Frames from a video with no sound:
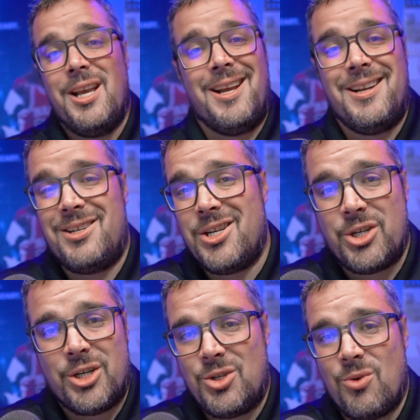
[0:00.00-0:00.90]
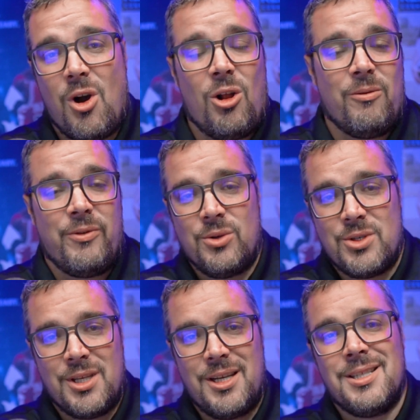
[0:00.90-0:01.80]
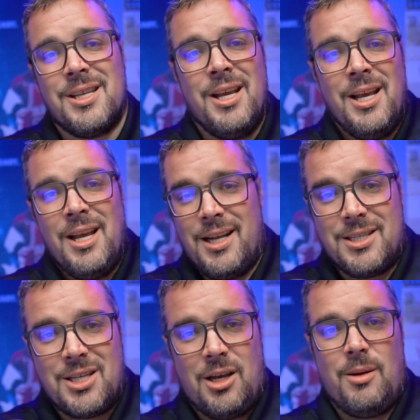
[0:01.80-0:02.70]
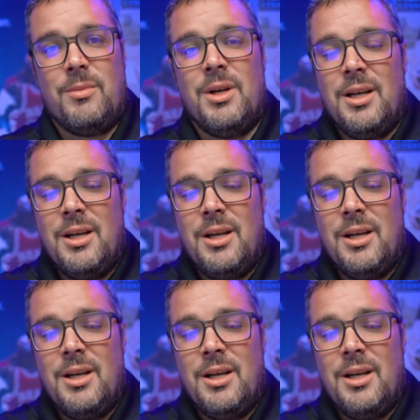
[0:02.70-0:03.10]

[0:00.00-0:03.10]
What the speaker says: in addition to all of those things. And some